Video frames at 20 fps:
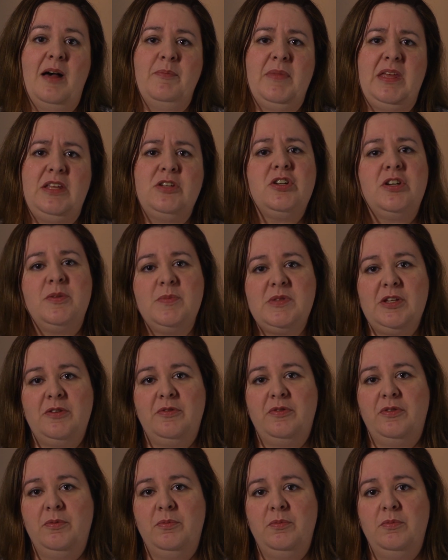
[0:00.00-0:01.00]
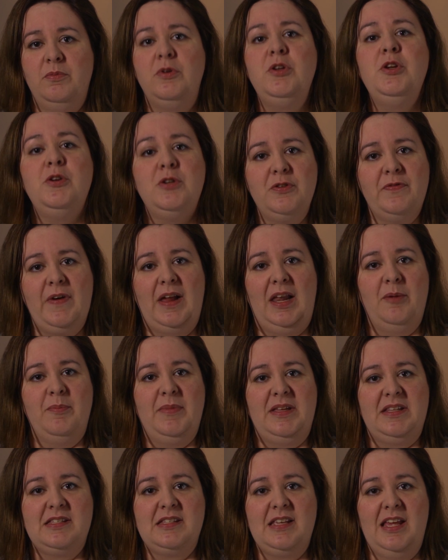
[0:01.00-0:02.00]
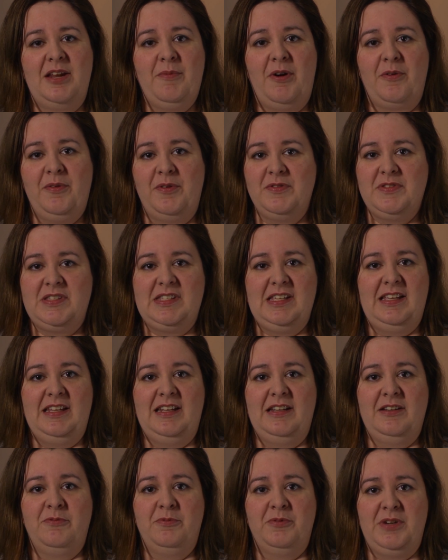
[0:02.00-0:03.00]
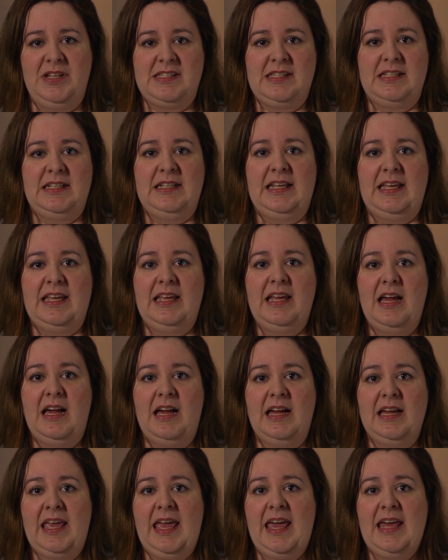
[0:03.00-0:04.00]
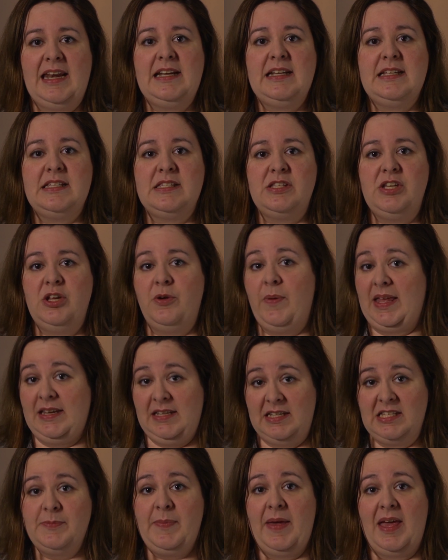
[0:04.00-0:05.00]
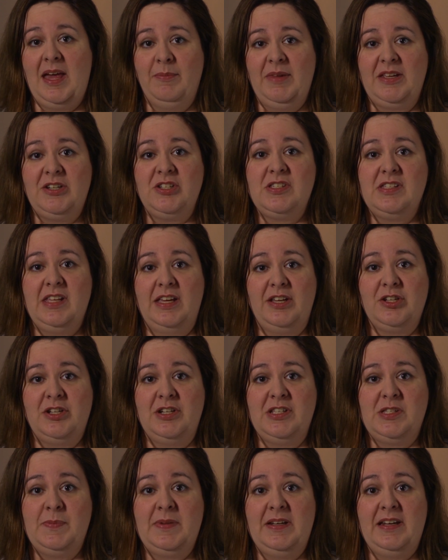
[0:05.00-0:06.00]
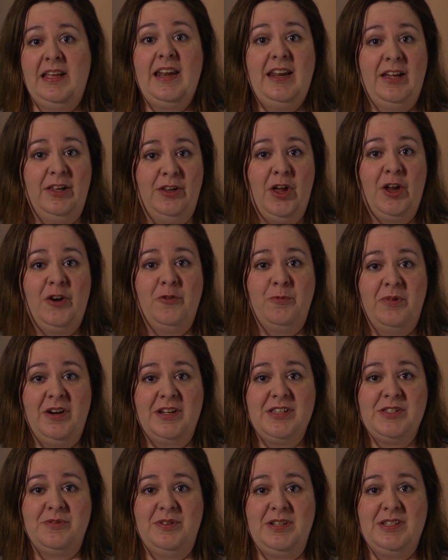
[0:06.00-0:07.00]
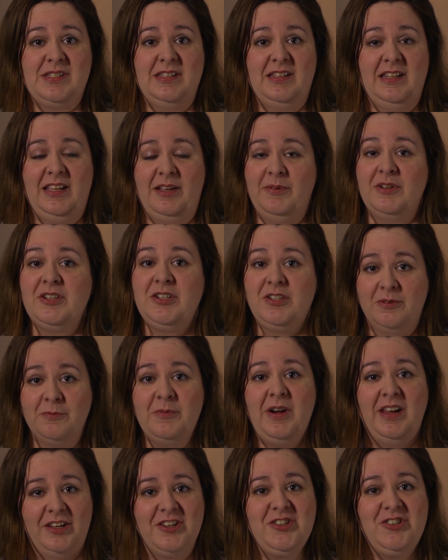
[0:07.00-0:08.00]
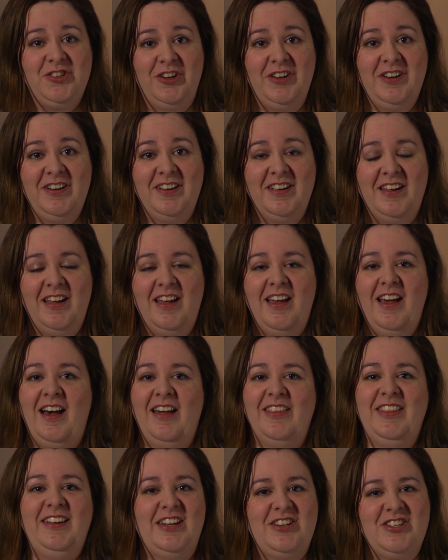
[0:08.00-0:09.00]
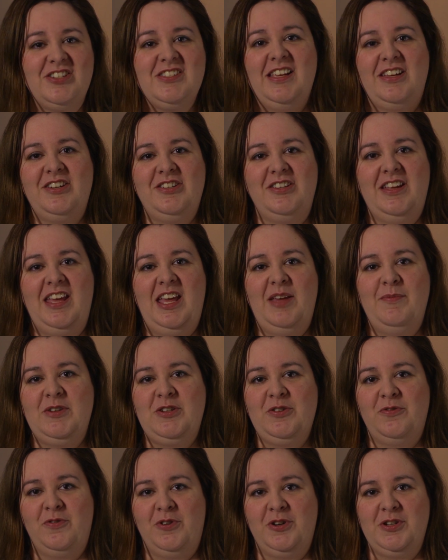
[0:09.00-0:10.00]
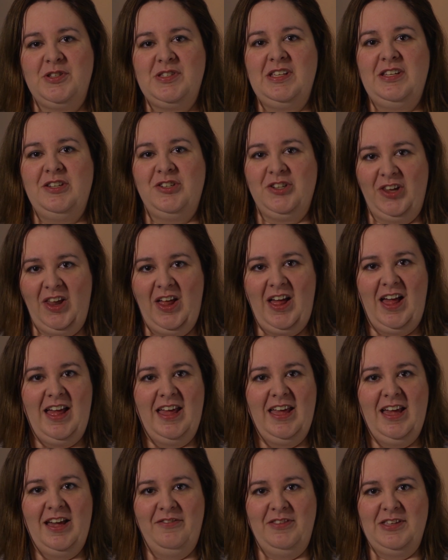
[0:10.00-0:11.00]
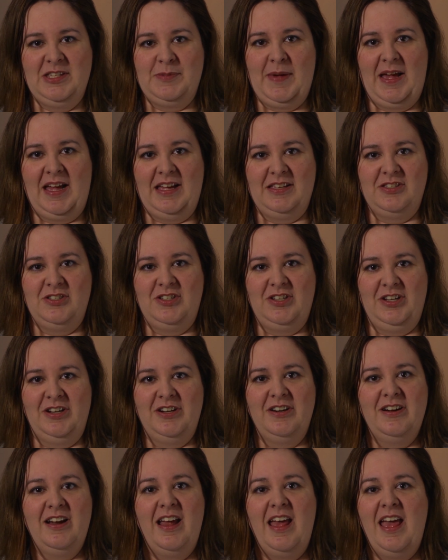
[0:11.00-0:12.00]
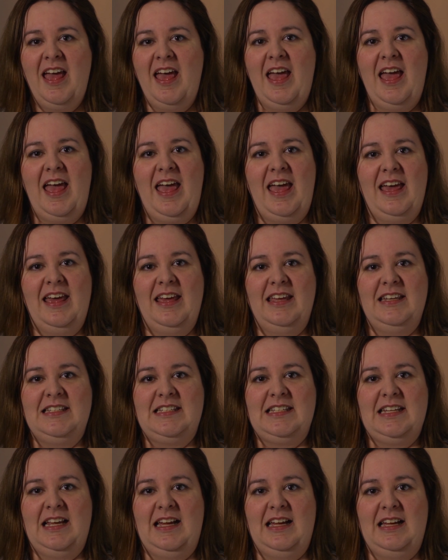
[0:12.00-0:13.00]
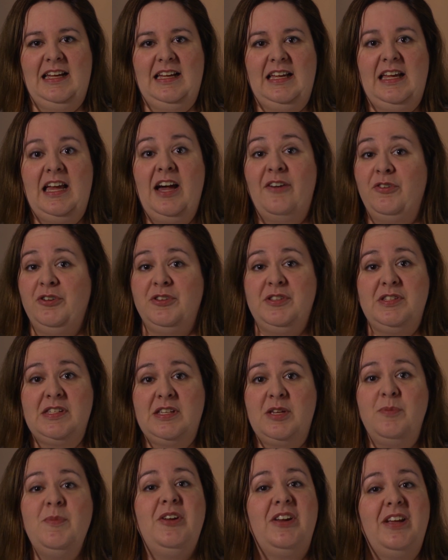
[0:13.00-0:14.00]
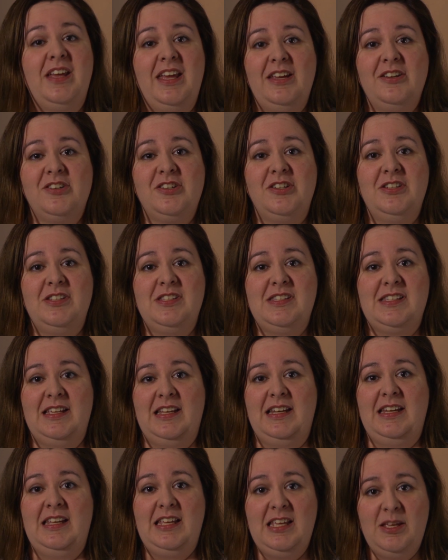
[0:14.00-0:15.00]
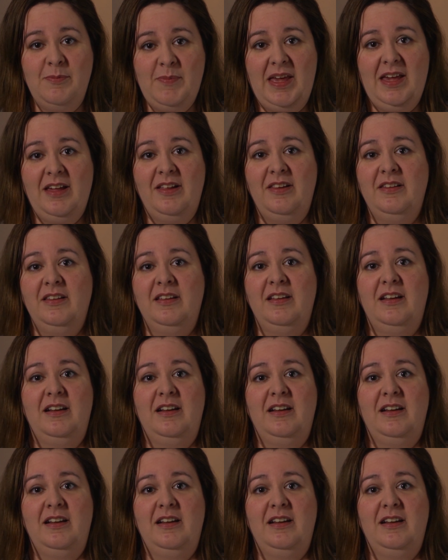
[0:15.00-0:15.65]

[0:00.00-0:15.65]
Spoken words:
In terms of new developments and what we've seen recently, Canada's new anti-spam legislation has been getting a lot of press recently, which, well, it should. The legislation came into force in July of this past year and governs communications in email,